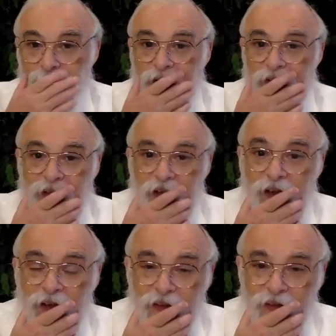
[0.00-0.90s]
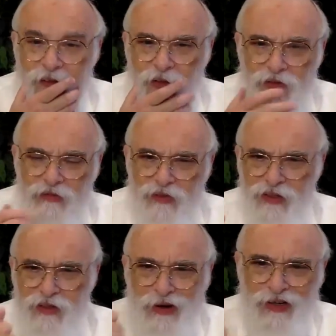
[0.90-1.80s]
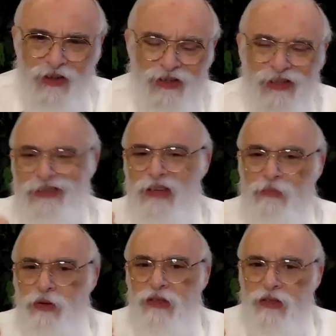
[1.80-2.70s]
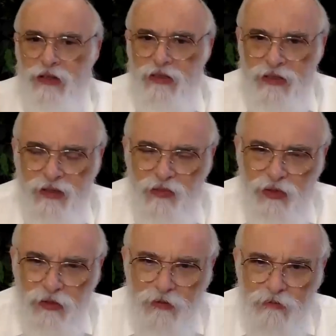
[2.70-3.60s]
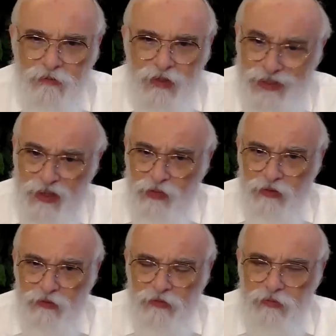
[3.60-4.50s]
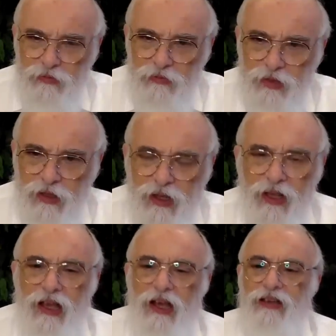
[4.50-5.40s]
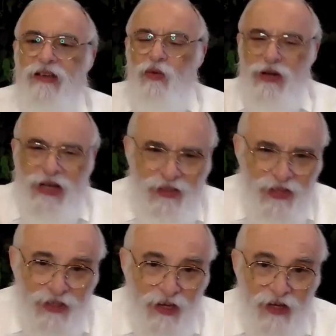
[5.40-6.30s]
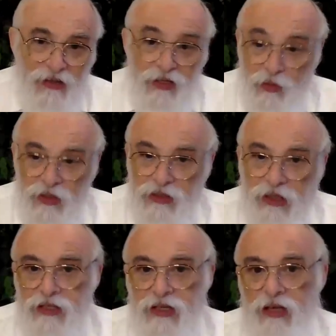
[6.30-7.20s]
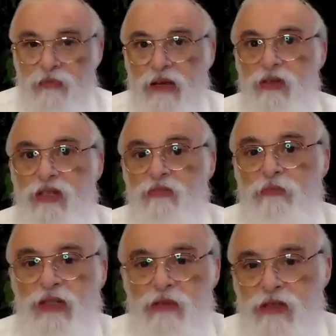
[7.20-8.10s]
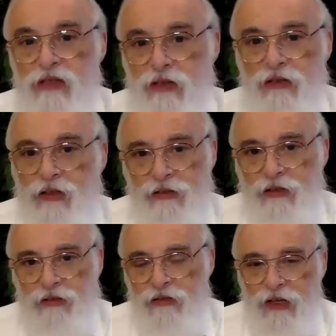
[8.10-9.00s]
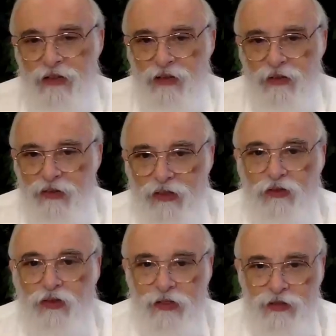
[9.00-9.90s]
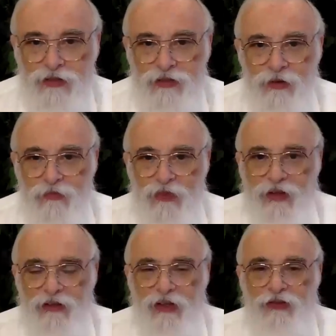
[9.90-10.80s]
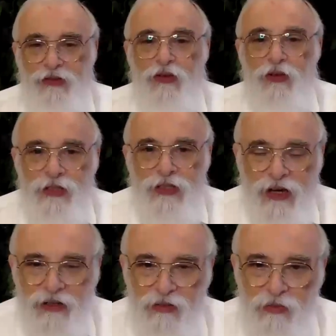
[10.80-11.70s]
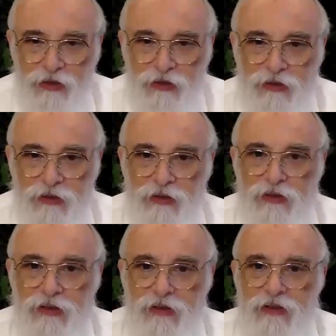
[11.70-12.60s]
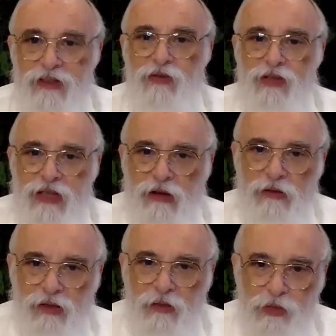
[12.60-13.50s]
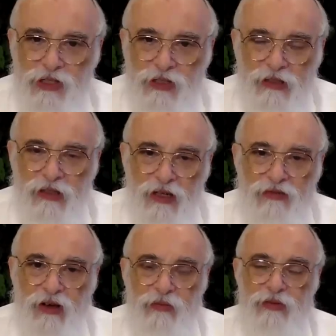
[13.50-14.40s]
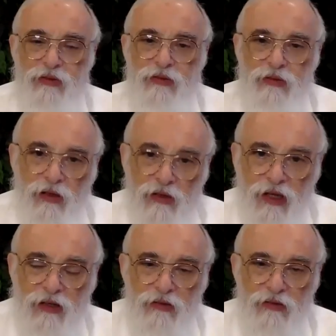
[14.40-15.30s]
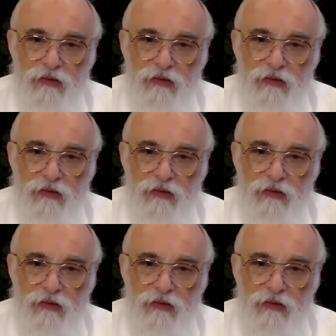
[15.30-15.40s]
And yet, so here's the paradox. It's deeper than the Ratzon Emunah. It's deeper. And yet when he understands, he wants to understand Be'emes HaBe'Pnimius, not convince, not force the argument. He doesn't want Seichel to capitulate and give up. Okay.